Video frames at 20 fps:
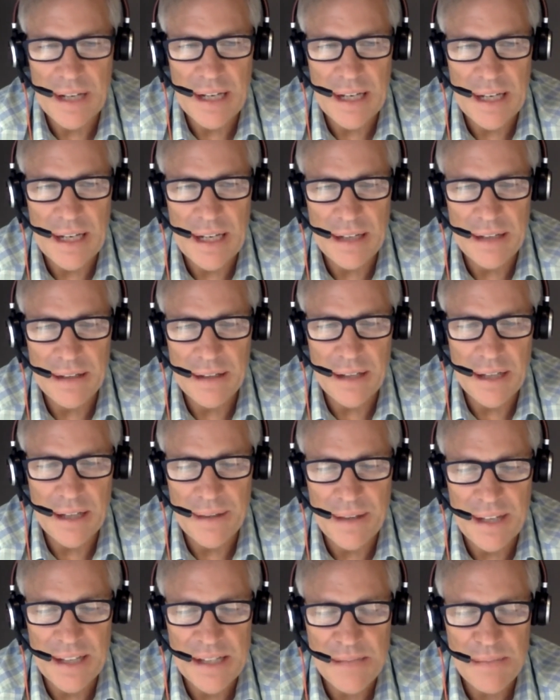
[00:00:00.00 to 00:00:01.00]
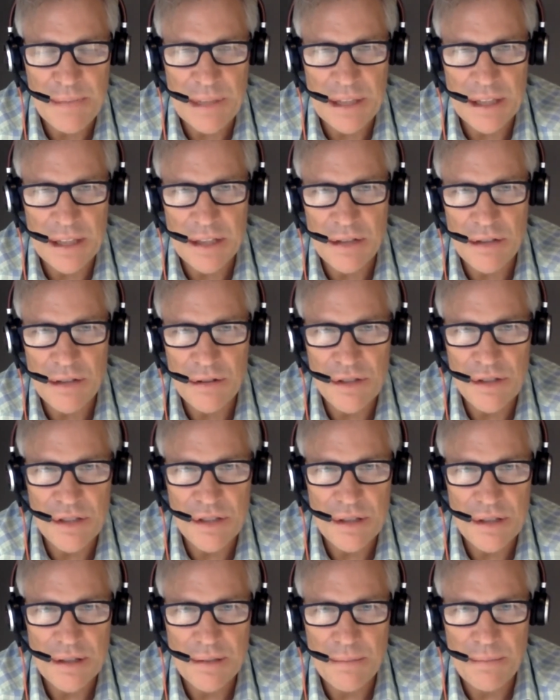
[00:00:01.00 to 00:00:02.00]
And that's been a
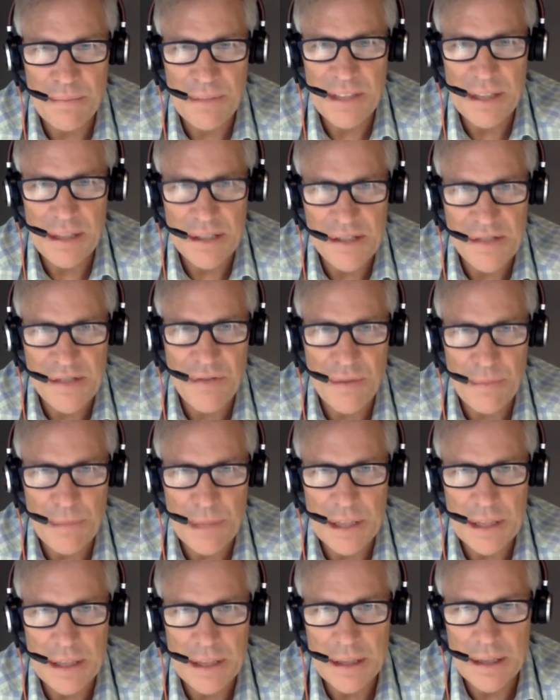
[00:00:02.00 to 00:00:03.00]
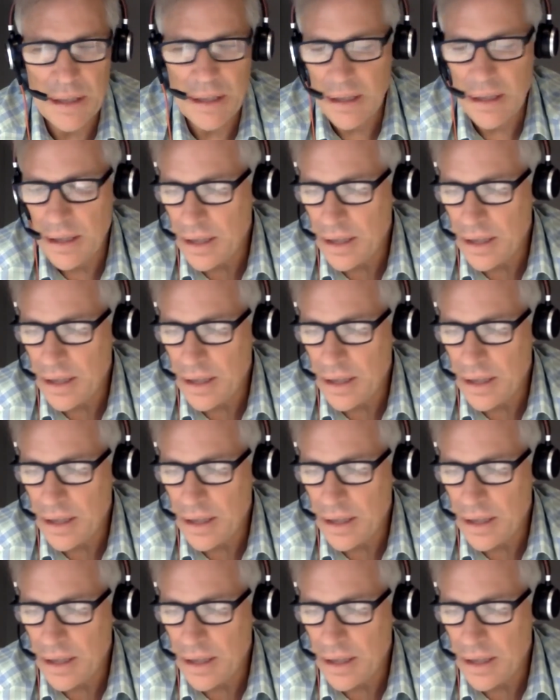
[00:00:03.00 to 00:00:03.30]
huge piece for me.